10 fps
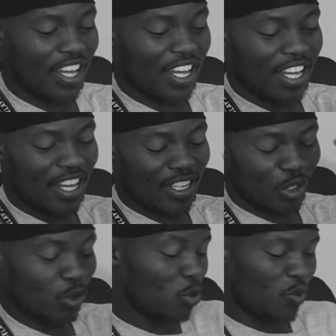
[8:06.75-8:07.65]
Uh,
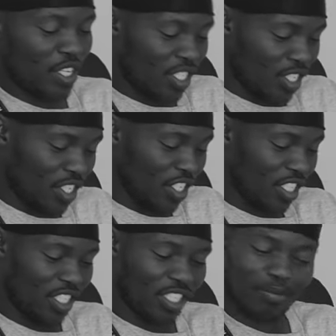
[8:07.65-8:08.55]
through
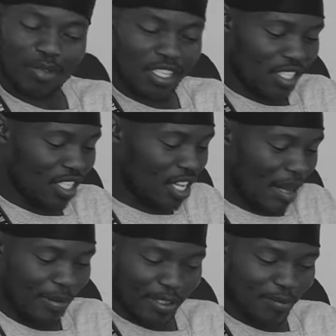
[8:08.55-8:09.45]
research, mixed a
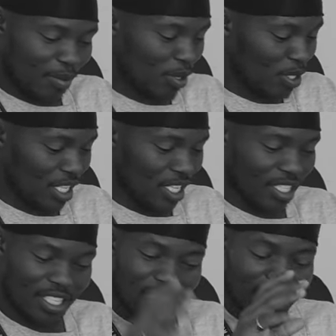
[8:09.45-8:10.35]
couple of
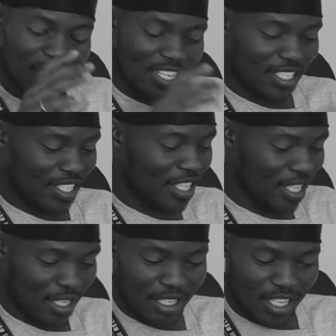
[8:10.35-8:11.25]
products, did
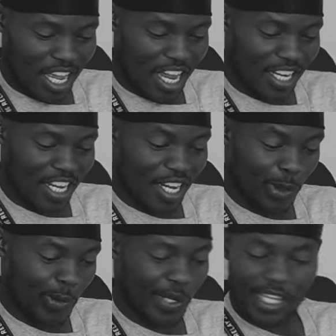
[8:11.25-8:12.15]
the, the
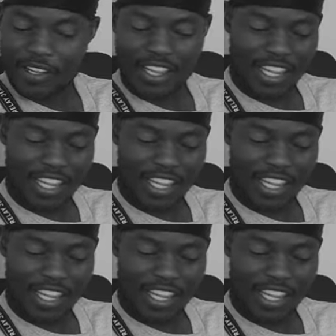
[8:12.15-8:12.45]
unyellowing, yeah.